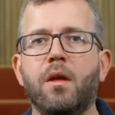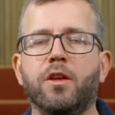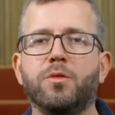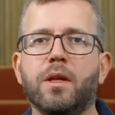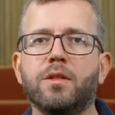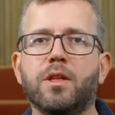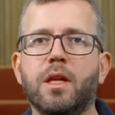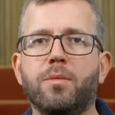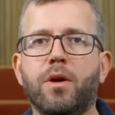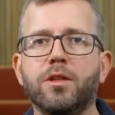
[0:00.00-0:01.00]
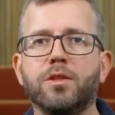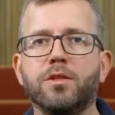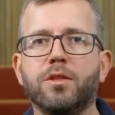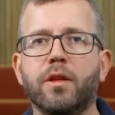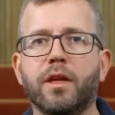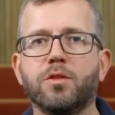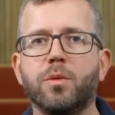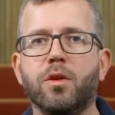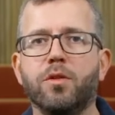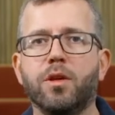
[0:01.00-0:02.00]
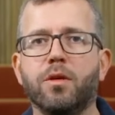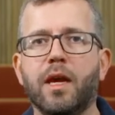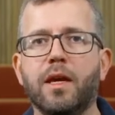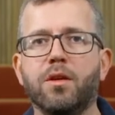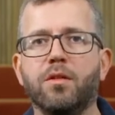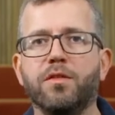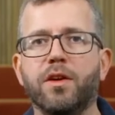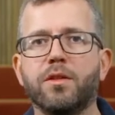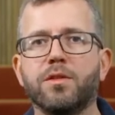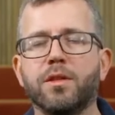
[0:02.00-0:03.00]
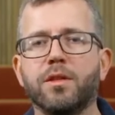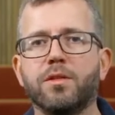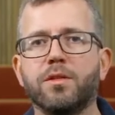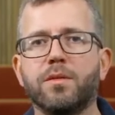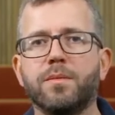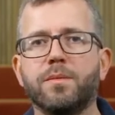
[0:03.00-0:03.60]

as well as collaborations and links with other UK universities.